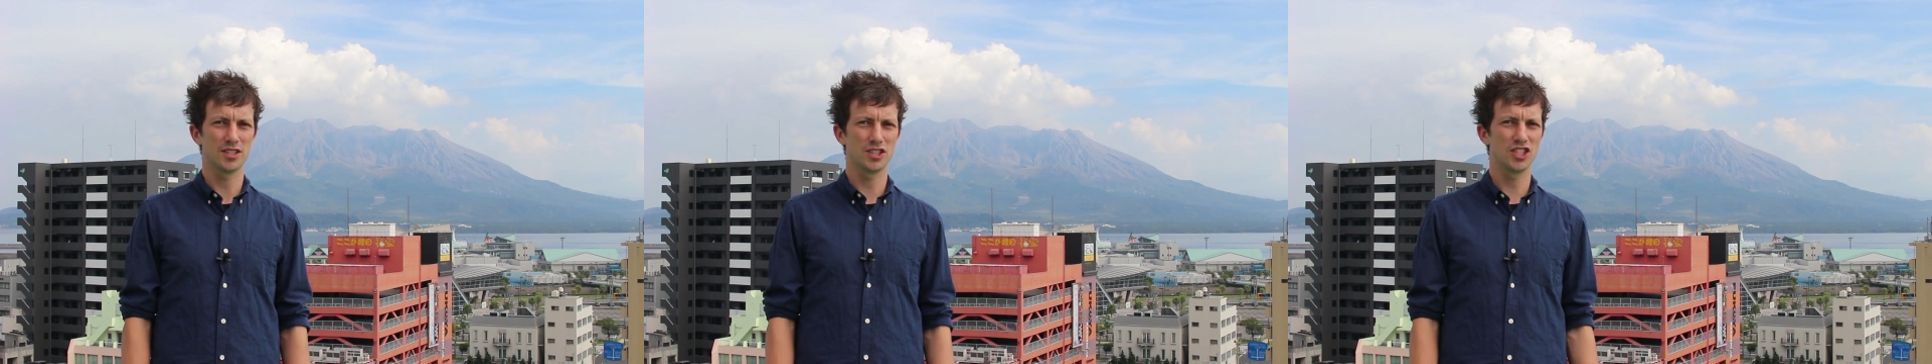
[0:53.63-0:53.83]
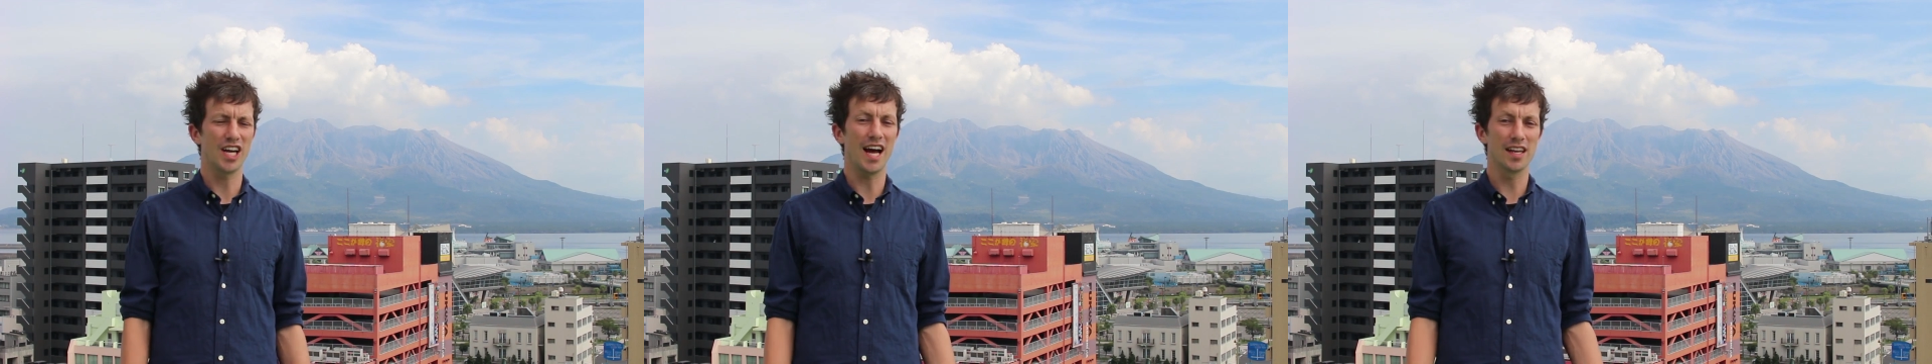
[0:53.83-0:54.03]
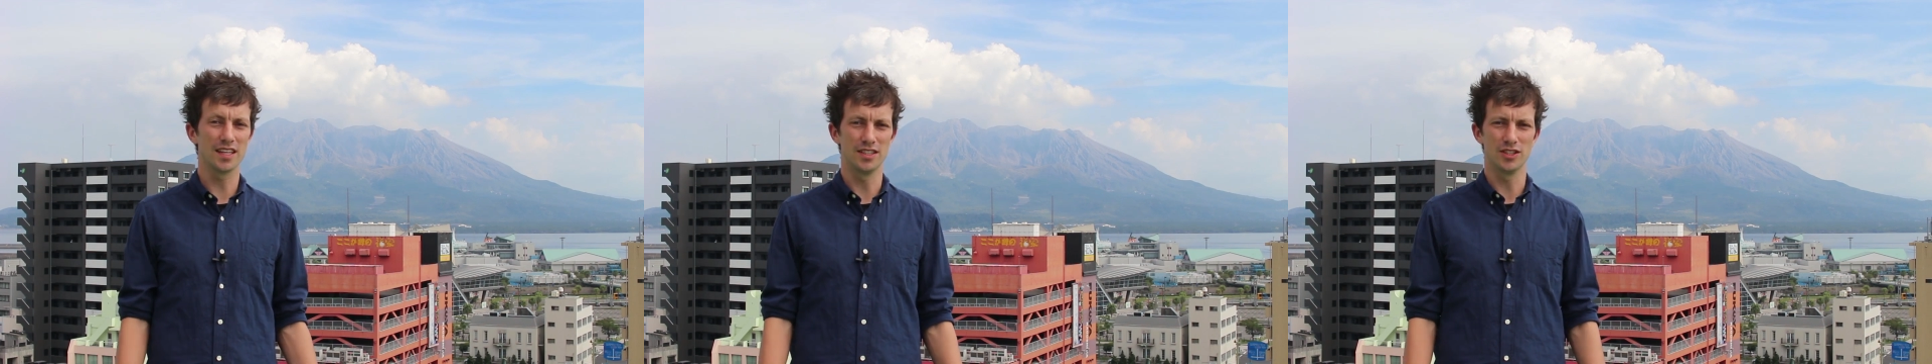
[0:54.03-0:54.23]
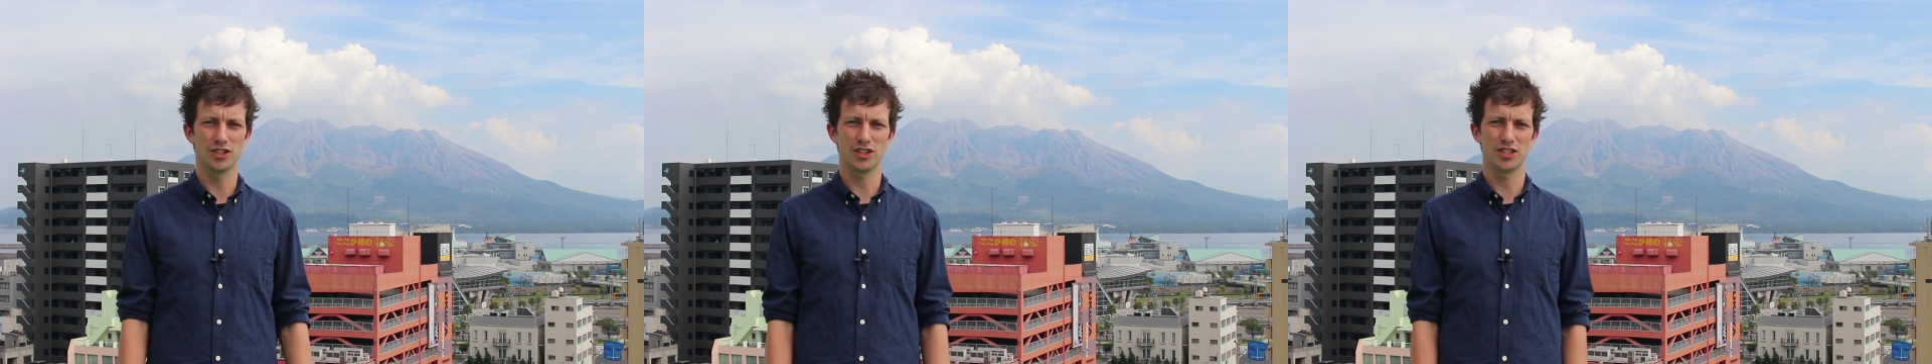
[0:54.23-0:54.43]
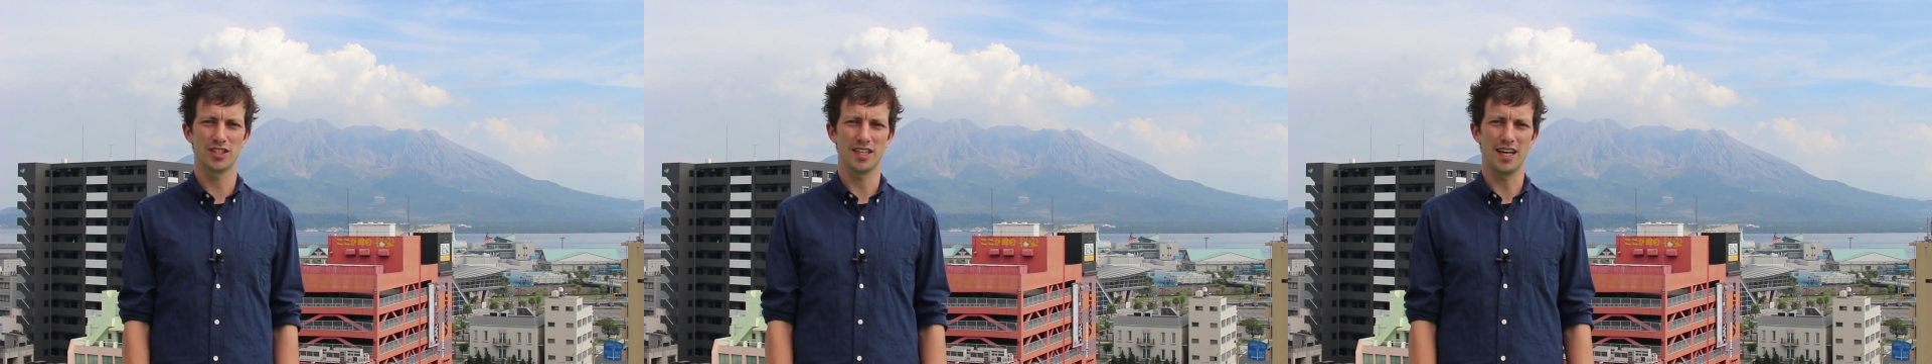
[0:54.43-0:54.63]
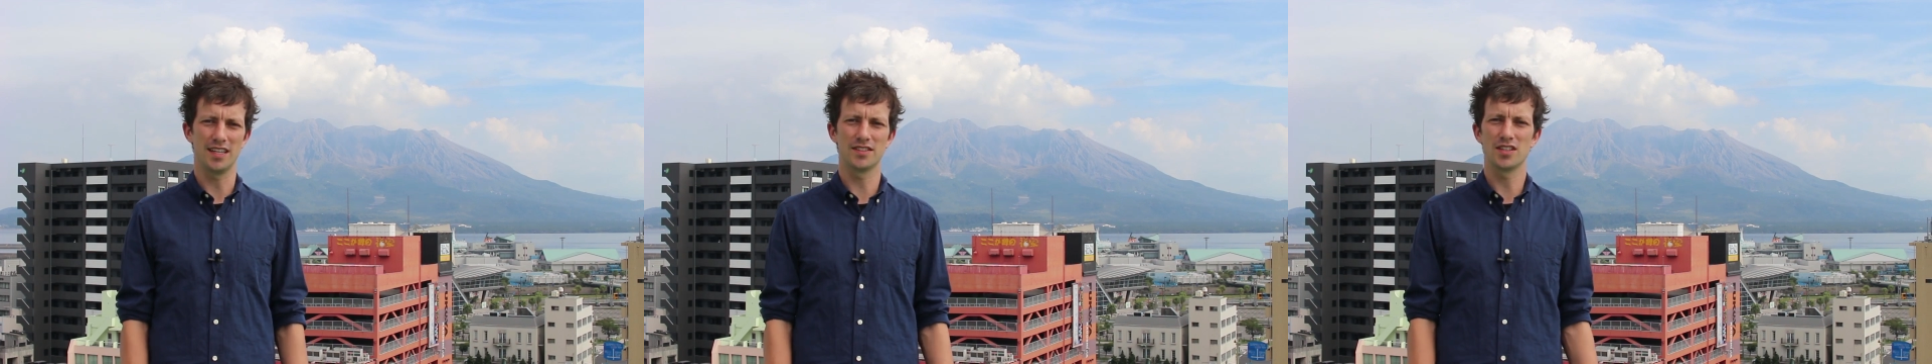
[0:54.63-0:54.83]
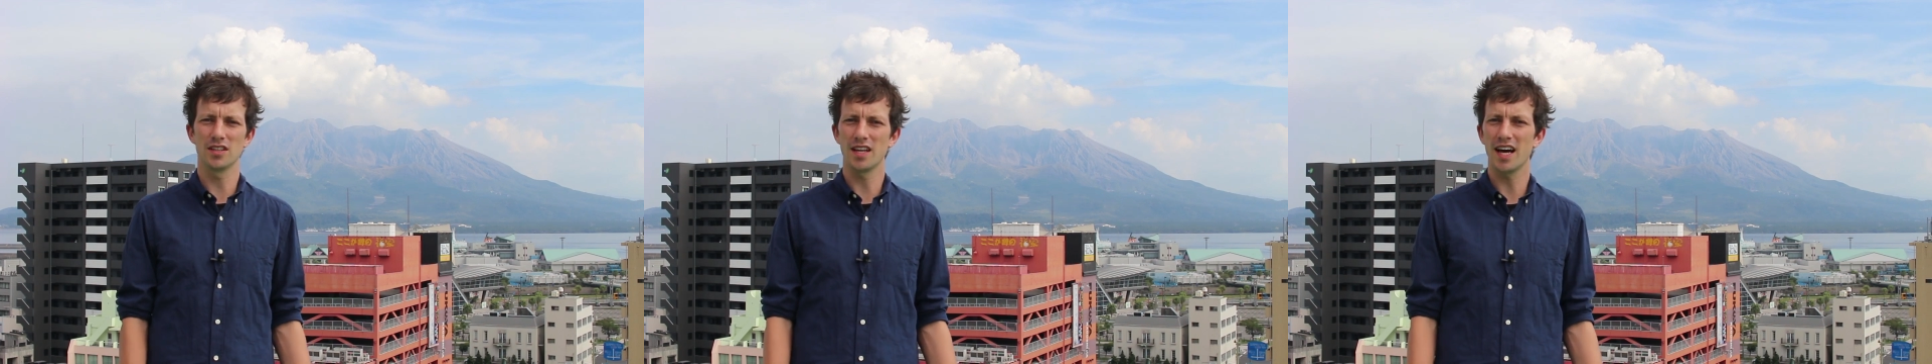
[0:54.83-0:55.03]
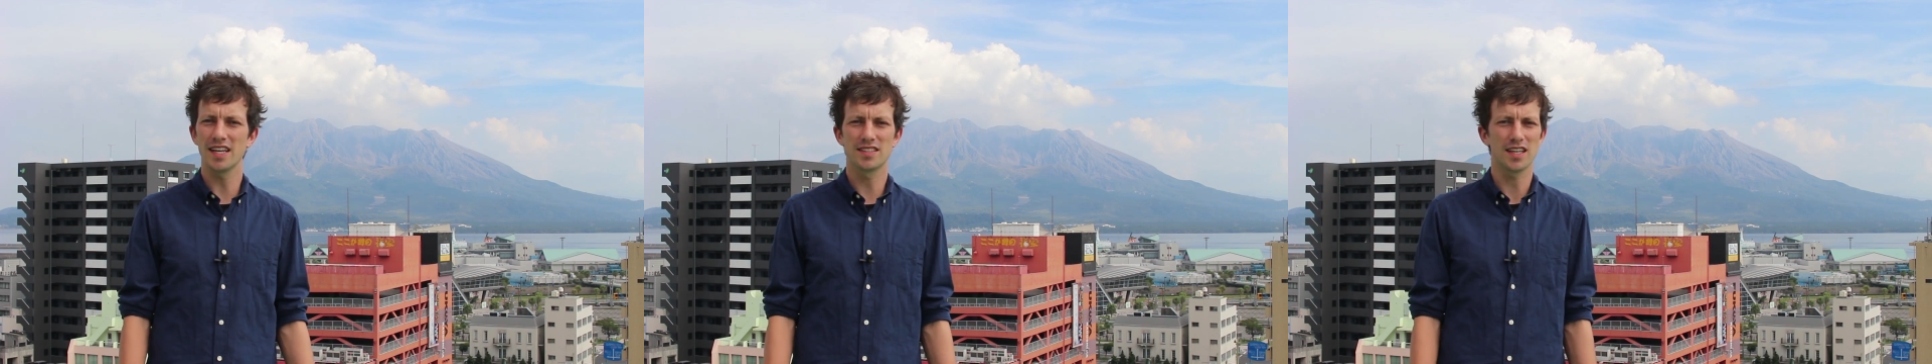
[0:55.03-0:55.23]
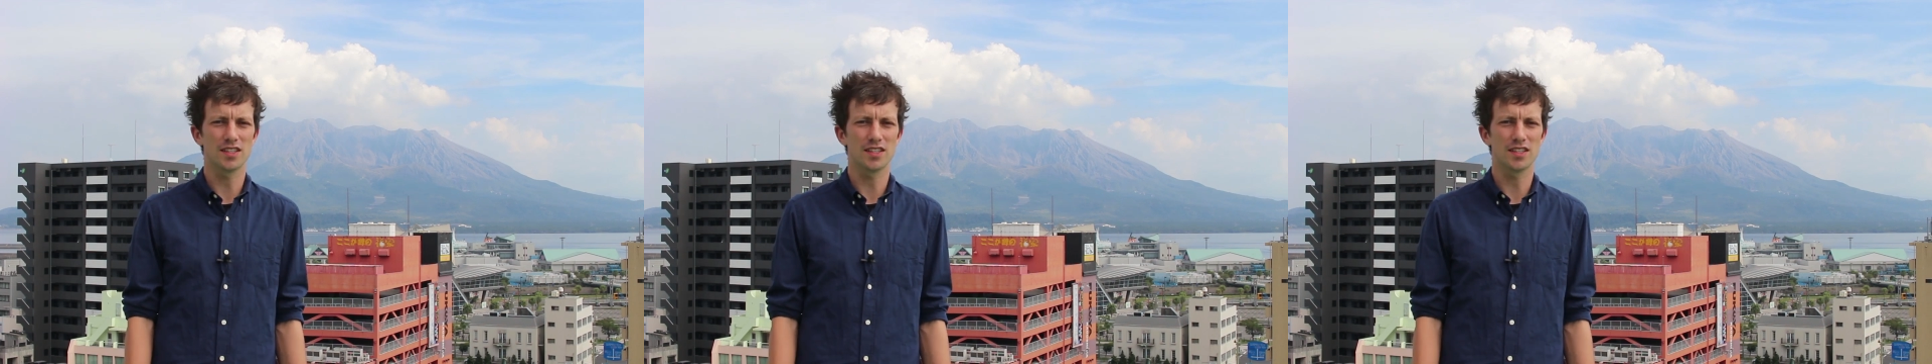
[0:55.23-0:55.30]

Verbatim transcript: challenge, and delight